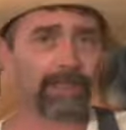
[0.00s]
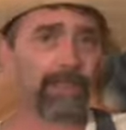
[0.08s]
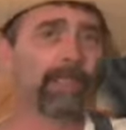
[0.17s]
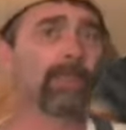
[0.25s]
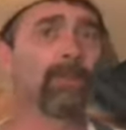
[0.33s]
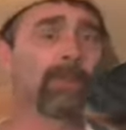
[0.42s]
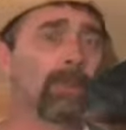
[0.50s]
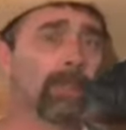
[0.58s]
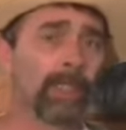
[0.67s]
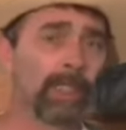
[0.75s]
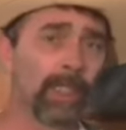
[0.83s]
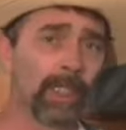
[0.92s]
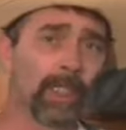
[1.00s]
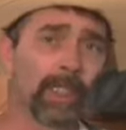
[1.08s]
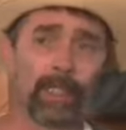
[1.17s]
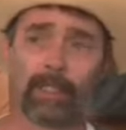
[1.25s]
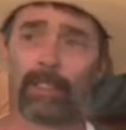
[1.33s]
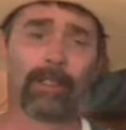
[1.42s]
single corner
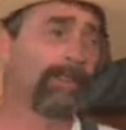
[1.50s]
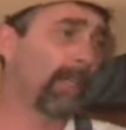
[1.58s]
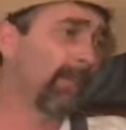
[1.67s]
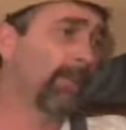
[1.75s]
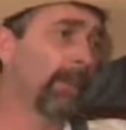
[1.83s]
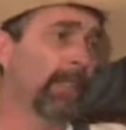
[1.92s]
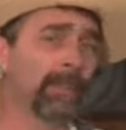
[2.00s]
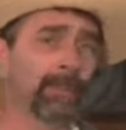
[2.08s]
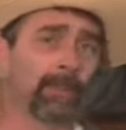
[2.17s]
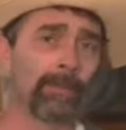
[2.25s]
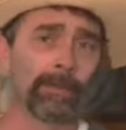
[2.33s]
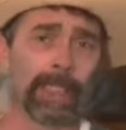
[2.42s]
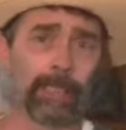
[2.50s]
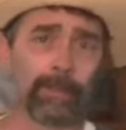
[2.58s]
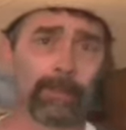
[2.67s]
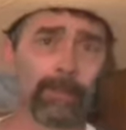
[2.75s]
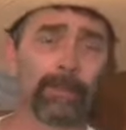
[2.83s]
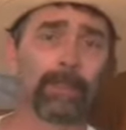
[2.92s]
of everybody's
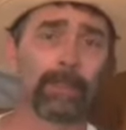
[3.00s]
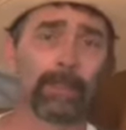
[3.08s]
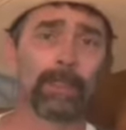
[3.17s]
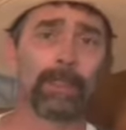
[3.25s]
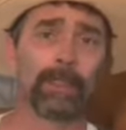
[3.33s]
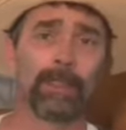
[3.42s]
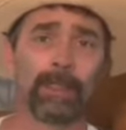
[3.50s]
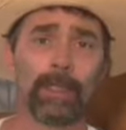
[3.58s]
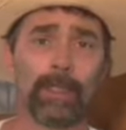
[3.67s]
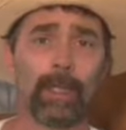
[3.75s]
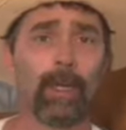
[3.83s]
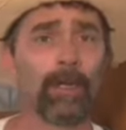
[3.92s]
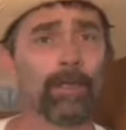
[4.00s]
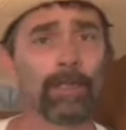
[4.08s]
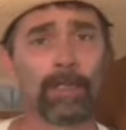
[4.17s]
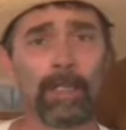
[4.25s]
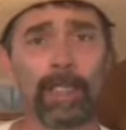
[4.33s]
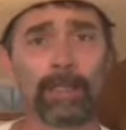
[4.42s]
hometown. All
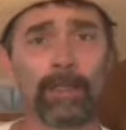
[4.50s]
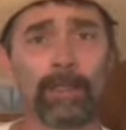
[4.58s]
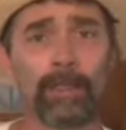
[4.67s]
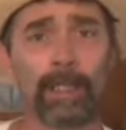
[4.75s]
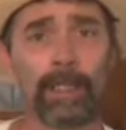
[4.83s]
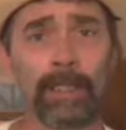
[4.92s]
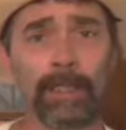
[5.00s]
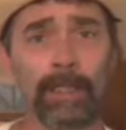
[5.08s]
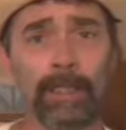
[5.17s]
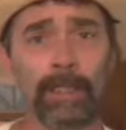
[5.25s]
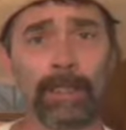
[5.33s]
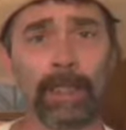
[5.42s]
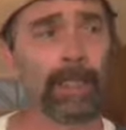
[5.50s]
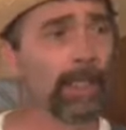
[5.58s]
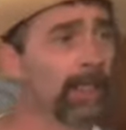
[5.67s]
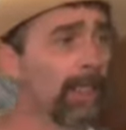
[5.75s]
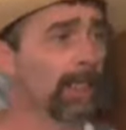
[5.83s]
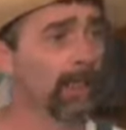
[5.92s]
across the United States.
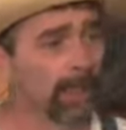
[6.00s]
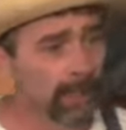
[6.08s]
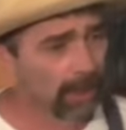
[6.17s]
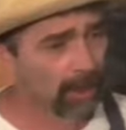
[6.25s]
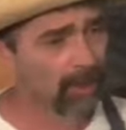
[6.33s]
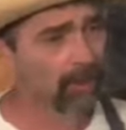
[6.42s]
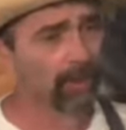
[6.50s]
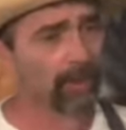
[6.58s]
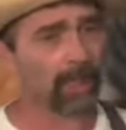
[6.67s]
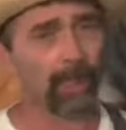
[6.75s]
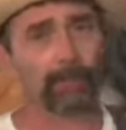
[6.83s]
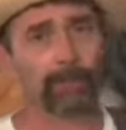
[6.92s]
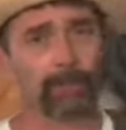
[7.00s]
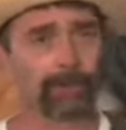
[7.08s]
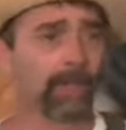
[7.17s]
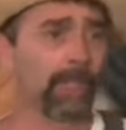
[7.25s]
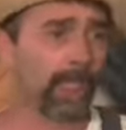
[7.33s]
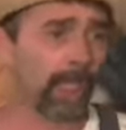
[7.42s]
And then you come to
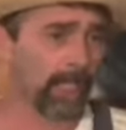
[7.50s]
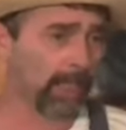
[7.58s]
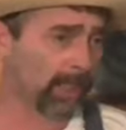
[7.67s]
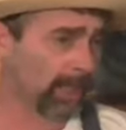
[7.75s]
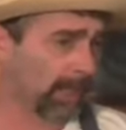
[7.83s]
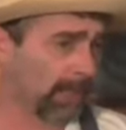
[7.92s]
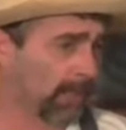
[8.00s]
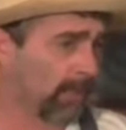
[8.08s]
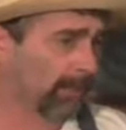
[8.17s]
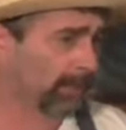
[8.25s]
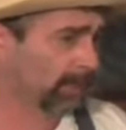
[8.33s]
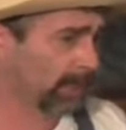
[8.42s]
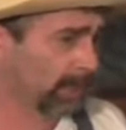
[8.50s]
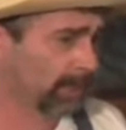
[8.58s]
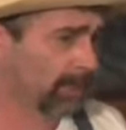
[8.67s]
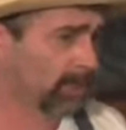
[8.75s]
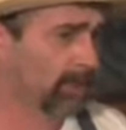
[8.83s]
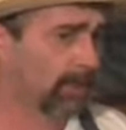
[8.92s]
today and all of a
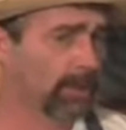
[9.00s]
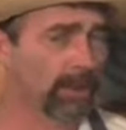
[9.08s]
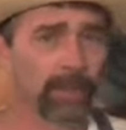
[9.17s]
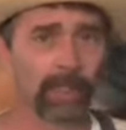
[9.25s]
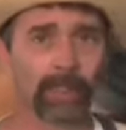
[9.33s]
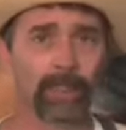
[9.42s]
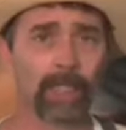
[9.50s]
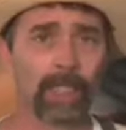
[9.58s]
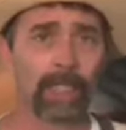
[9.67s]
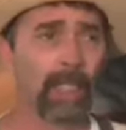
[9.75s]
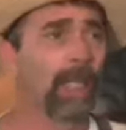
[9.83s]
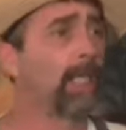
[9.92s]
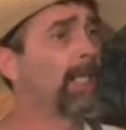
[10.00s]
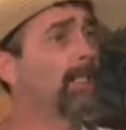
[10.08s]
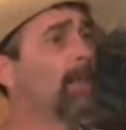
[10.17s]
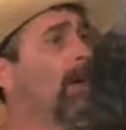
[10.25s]
sudden you go to church and